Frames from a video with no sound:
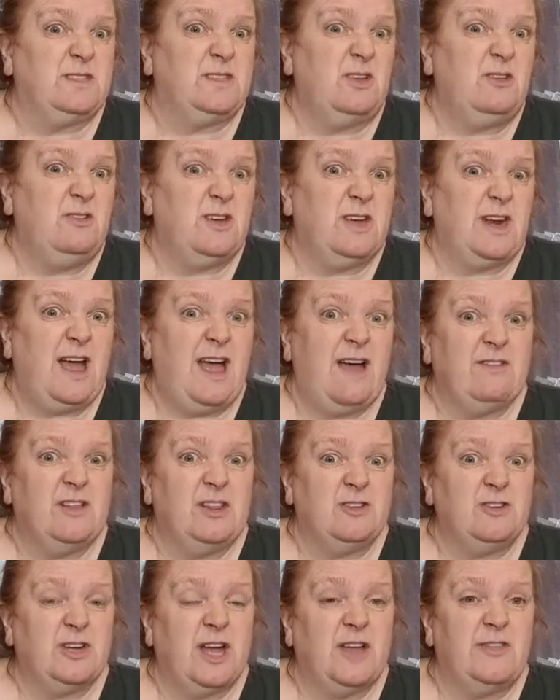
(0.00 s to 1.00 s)
So you can have a
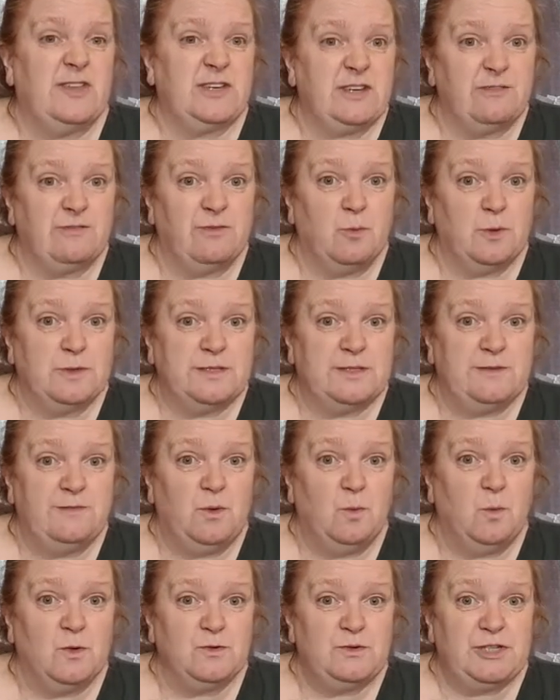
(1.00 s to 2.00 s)
look at the different ones if
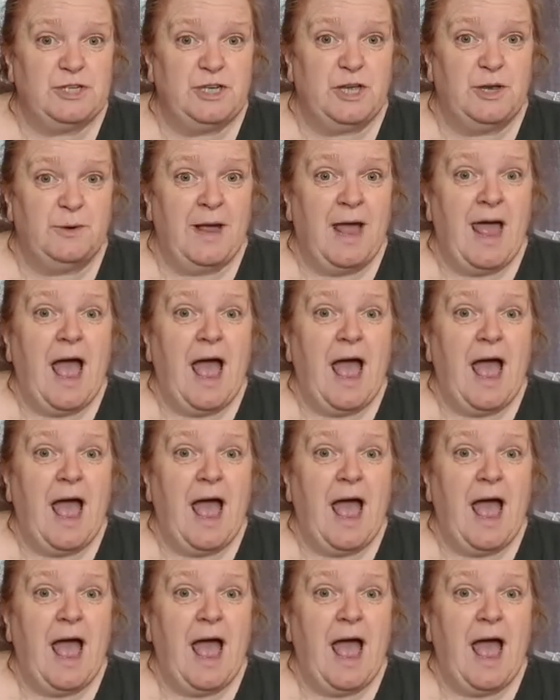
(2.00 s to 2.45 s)
you want to.